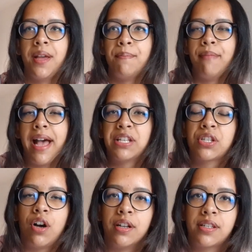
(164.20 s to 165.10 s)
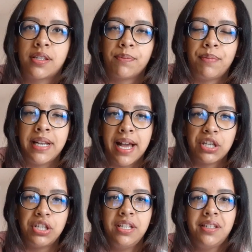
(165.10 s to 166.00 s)
mascot
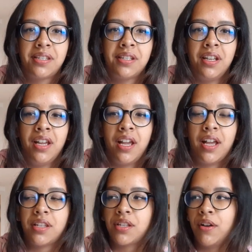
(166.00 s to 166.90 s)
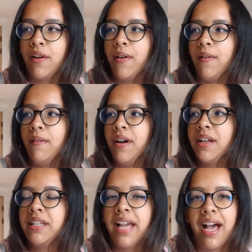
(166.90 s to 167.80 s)
plushies, so
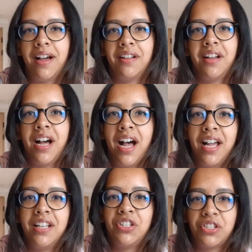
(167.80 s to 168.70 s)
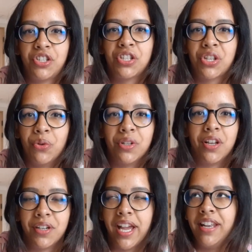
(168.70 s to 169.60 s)
yeah, I just thought,
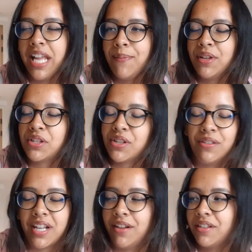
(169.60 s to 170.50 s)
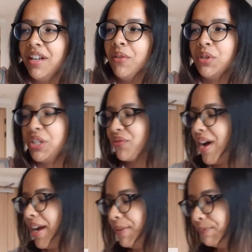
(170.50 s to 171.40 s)
okay, maybe it's sold out, which is
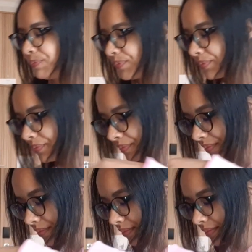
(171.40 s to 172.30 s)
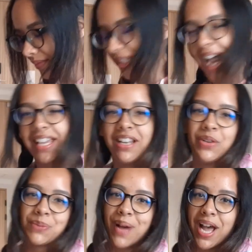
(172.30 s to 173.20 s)
fine. I can
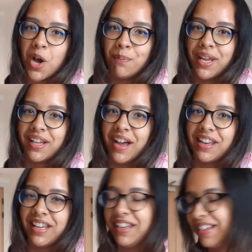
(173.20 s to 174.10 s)
always buy on Mercari.